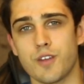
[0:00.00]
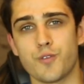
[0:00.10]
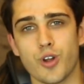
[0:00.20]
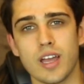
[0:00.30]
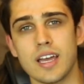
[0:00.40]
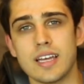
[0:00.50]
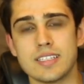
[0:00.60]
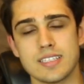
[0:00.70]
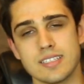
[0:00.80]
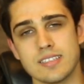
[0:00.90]
for
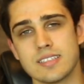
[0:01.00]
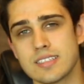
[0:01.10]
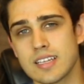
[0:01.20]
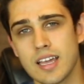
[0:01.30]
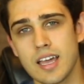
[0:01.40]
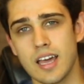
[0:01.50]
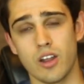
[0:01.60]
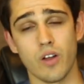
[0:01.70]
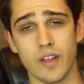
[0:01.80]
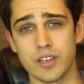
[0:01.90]
hits and
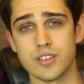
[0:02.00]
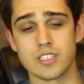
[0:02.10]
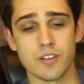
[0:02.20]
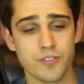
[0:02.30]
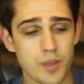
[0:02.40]
all that good stuff.